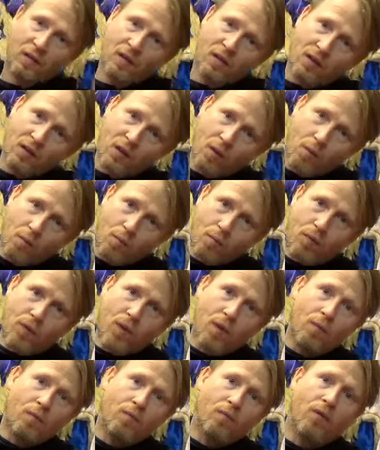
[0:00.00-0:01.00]
and
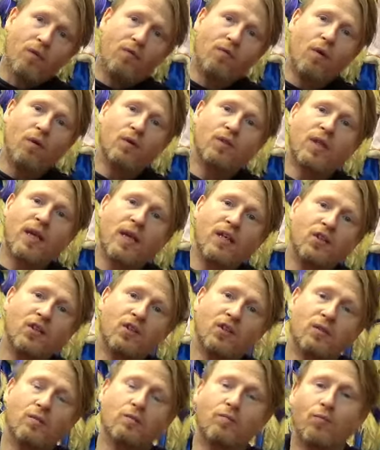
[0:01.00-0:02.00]
the
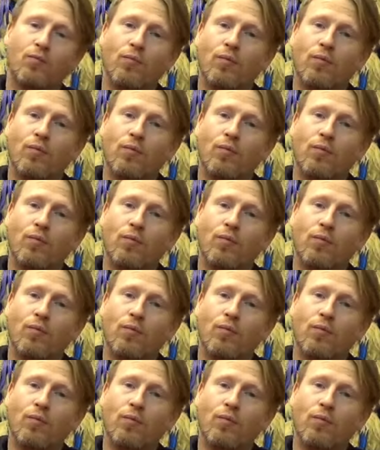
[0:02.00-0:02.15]
rotation